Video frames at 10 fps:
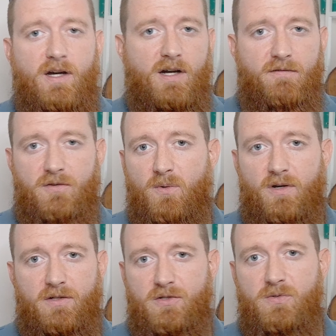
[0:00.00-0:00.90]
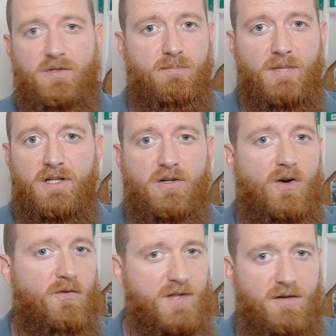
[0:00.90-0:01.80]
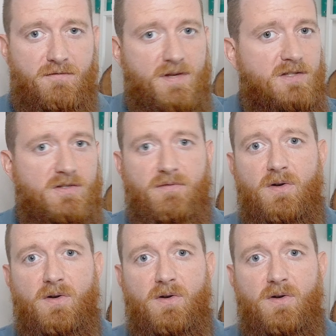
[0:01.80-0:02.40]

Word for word: If you're wanting to do some mini golf, they have Fiesta